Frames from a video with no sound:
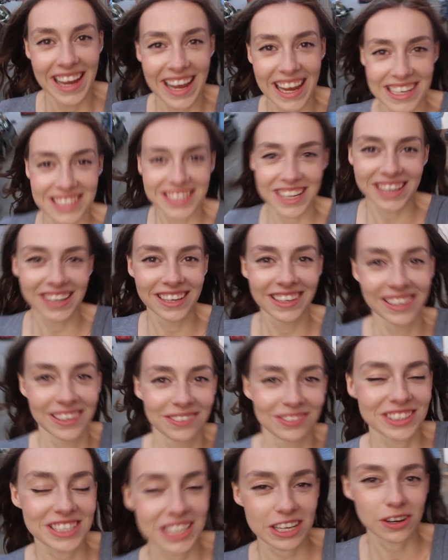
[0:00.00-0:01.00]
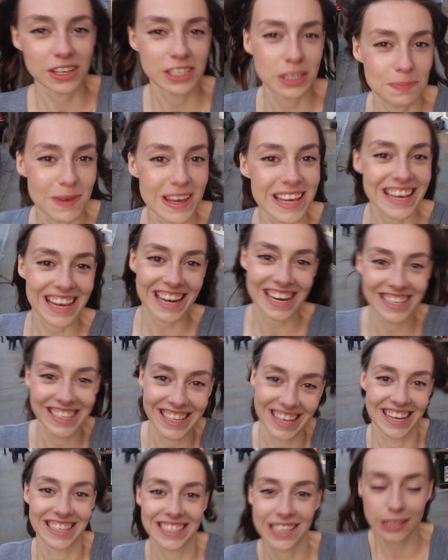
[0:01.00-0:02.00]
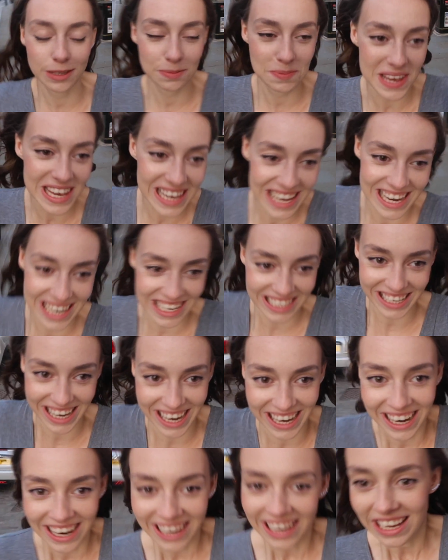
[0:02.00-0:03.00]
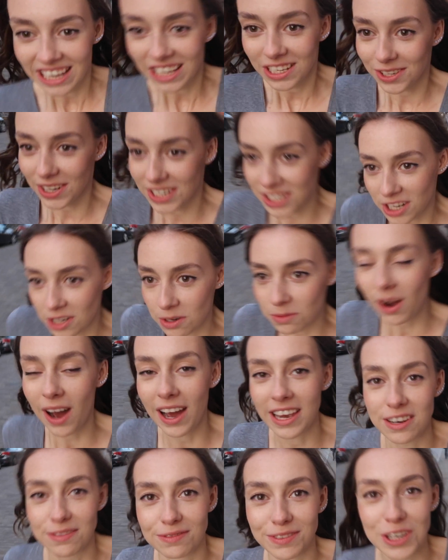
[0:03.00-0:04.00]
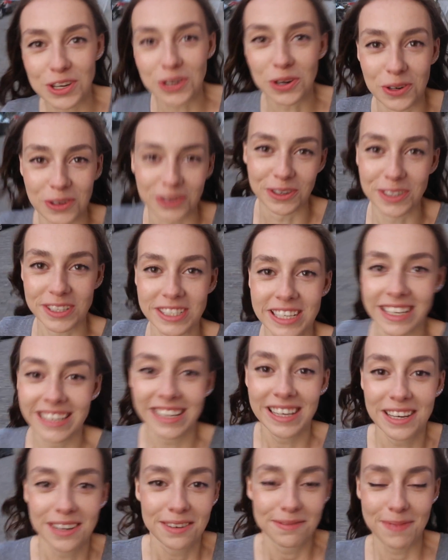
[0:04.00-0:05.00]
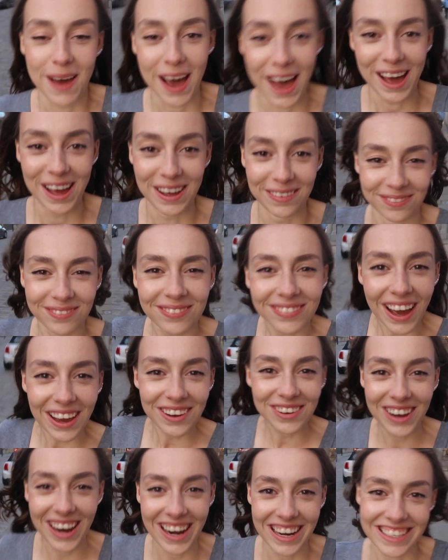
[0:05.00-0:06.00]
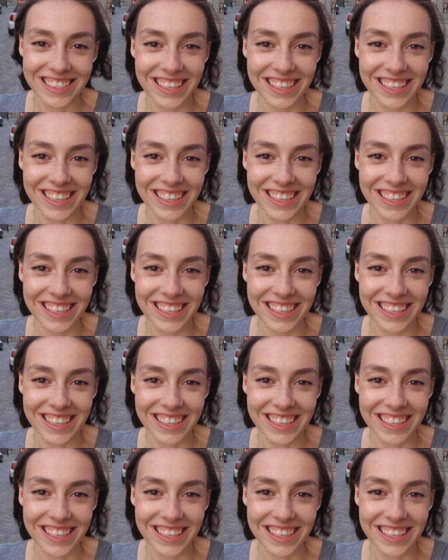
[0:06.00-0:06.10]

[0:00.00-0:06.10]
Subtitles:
hidden, what's it called? Speakeasy. It's a speakeasy. So I don't know what I can record, but I'm quite